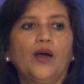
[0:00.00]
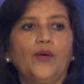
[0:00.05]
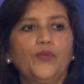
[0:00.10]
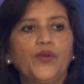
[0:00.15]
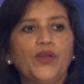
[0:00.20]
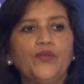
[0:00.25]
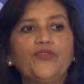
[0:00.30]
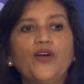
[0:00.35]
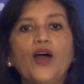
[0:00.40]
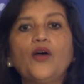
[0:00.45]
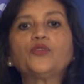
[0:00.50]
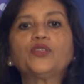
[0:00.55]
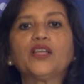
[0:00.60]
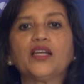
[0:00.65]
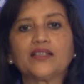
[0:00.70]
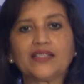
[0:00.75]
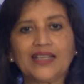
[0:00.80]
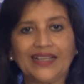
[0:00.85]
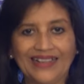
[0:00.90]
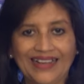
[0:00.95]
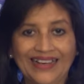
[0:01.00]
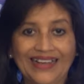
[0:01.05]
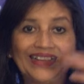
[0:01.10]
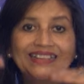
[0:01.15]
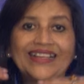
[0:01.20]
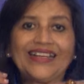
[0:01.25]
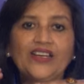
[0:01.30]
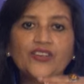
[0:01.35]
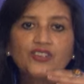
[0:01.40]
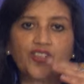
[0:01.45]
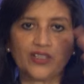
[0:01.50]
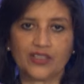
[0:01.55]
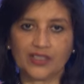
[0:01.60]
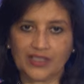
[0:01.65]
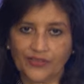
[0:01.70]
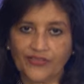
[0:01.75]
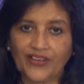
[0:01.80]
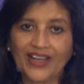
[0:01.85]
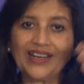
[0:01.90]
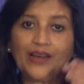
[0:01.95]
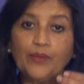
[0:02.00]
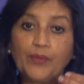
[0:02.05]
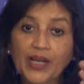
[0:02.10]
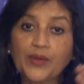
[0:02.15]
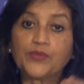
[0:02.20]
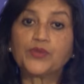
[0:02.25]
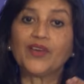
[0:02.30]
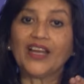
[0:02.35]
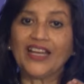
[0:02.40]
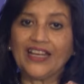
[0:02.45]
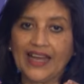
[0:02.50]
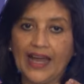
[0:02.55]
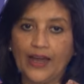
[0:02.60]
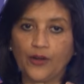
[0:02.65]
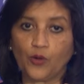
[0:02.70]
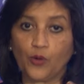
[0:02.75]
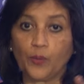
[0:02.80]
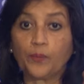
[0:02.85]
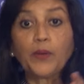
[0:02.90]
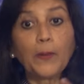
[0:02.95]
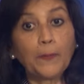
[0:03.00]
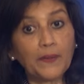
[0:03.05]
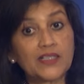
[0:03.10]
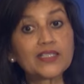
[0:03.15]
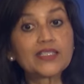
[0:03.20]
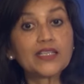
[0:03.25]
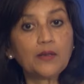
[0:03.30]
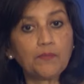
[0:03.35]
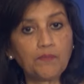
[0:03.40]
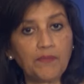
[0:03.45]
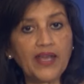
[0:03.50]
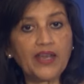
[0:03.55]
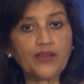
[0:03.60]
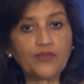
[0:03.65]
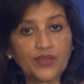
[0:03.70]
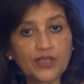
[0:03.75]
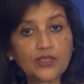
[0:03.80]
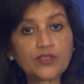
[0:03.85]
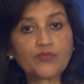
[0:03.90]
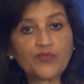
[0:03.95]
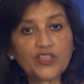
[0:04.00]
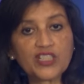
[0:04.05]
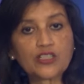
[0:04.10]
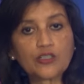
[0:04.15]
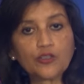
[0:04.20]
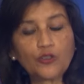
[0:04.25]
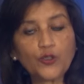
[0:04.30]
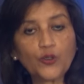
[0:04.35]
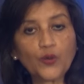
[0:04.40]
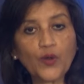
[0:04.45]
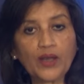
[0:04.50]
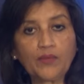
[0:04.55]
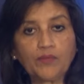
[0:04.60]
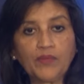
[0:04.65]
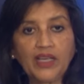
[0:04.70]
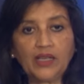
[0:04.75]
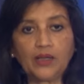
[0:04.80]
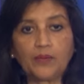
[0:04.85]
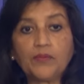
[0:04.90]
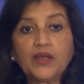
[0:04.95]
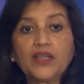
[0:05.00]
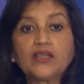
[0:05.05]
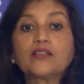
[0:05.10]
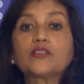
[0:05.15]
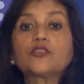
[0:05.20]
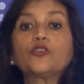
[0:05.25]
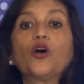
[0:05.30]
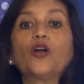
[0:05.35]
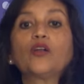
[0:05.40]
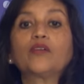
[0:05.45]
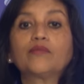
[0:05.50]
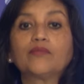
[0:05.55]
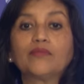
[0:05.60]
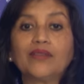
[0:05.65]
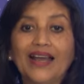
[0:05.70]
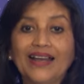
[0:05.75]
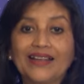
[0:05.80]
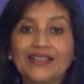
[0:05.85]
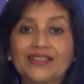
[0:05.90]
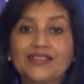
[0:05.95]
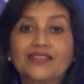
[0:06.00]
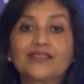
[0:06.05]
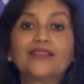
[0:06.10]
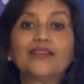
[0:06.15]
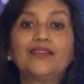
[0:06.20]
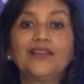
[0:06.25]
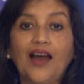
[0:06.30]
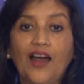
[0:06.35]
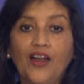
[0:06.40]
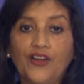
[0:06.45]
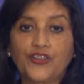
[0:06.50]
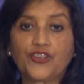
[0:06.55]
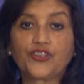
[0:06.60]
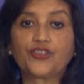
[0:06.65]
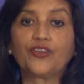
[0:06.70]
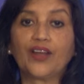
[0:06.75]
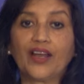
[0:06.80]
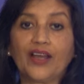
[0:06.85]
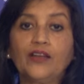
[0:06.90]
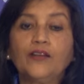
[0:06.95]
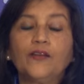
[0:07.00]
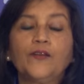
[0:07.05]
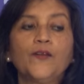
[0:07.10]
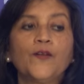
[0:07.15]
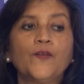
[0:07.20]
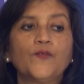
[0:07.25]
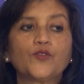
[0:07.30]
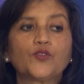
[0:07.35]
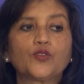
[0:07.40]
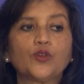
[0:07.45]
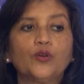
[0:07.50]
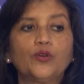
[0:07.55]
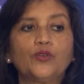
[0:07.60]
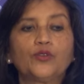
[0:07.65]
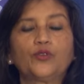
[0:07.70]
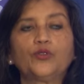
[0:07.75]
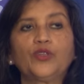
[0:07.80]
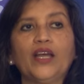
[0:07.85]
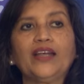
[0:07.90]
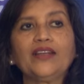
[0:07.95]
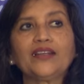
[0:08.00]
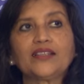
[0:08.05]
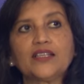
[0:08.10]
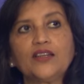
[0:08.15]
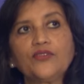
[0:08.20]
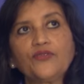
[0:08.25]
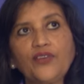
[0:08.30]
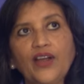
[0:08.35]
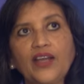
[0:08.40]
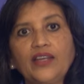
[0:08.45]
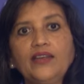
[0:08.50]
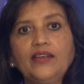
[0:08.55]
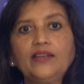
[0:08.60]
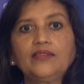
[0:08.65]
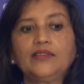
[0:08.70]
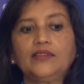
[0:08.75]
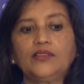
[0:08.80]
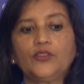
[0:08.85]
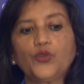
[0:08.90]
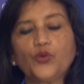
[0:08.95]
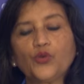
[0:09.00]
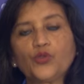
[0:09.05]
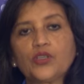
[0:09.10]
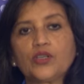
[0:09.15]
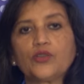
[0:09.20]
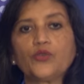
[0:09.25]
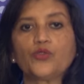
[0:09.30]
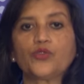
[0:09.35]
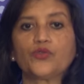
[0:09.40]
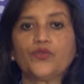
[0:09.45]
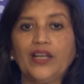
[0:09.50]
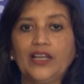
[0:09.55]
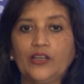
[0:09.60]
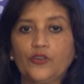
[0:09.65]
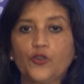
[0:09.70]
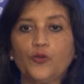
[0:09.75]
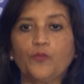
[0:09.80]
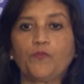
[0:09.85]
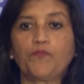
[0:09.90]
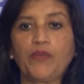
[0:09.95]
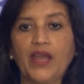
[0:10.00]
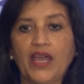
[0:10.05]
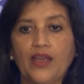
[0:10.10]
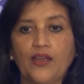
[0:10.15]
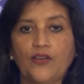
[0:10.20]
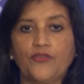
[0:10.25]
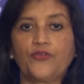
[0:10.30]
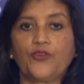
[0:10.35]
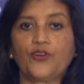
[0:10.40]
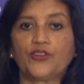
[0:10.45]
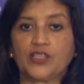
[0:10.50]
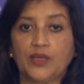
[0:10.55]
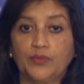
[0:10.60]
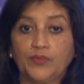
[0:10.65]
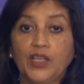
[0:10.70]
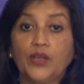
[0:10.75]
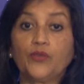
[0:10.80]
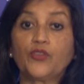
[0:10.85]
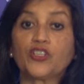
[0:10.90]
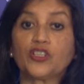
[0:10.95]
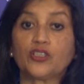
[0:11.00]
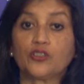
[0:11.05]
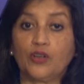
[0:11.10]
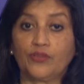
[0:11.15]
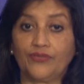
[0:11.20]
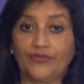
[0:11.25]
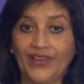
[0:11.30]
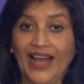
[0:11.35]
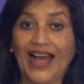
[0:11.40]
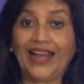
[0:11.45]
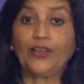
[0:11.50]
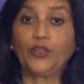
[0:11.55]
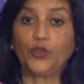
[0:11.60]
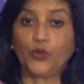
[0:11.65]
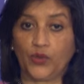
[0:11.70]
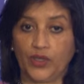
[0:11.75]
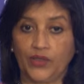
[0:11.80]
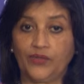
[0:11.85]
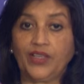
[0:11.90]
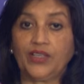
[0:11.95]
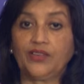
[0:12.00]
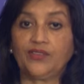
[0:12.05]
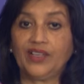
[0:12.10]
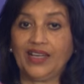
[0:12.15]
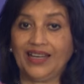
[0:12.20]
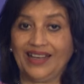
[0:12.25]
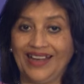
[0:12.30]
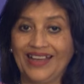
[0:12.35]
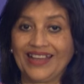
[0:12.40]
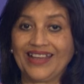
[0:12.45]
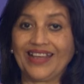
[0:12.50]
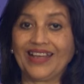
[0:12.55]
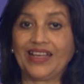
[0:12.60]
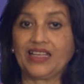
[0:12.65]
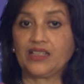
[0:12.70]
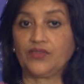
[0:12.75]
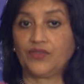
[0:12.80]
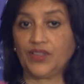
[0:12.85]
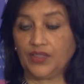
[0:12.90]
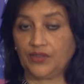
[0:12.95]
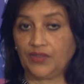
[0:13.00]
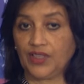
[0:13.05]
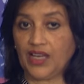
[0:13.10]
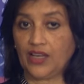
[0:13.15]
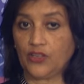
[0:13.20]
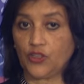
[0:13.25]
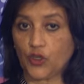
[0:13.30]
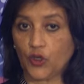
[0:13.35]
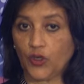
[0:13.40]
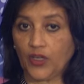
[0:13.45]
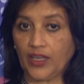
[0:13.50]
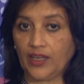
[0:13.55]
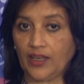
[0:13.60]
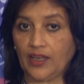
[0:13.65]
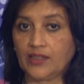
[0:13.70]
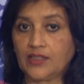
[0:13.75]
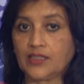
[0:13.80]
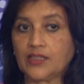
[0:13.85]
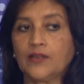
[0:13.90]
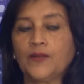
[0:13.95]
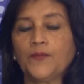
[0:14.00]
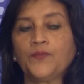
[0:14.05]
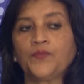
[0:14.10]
We found that suddenly the interest, the funnel becomes very narrow. People still pay, we still do get money, but it's not as large, right? So to that extent, finding the user who's willing to pay for something which is of value, even if they're liking it, even if they're enjoying it,